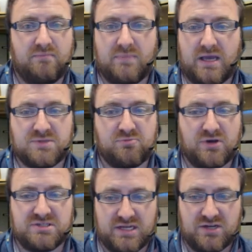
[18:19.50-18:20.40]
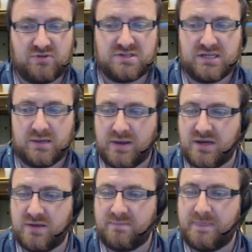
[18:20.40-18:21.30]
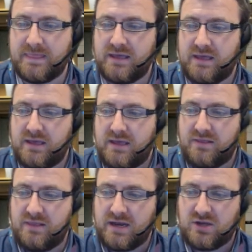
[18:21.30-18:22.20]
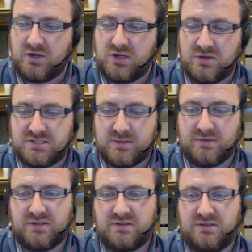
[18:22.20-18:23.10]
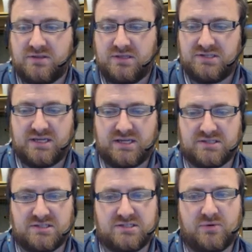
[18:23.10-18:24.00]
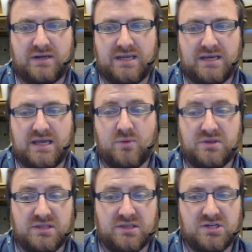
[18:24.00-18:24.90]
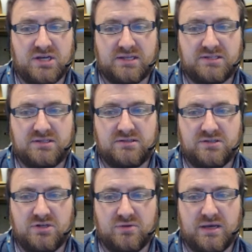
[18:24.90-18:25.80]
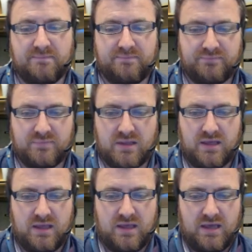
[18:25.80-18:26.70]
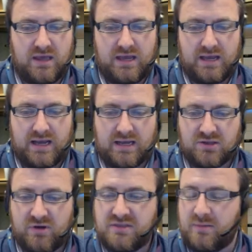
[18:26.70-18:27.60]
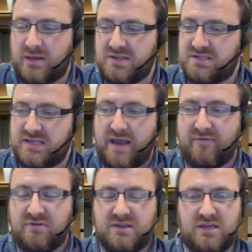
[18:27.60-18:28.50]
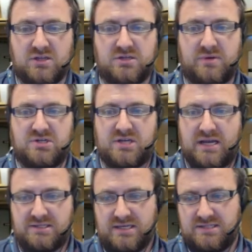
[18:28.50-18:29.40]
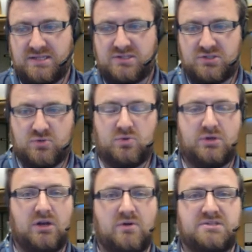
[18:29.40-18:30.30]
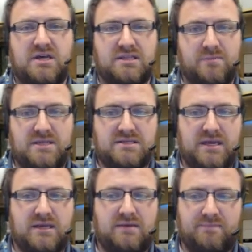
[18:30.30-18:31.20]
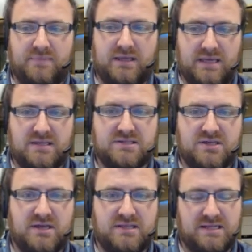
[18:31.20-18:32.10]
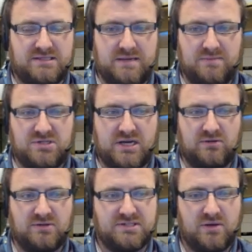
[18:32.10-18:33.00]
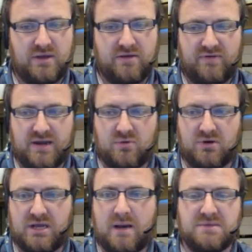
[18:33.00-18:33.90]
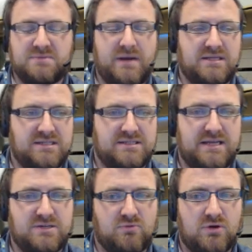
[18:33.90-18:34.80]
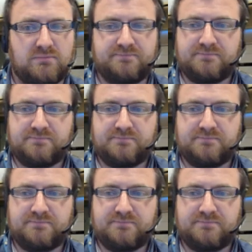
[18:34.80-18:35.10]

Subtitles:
expressed an interesting opinion, then you can use some of the stickers and so on in here within the chat to do that. And the great thing about this is that everything you do in chat is then stored alongside the meeting inside that team channel. So if anyone comes back to this later on,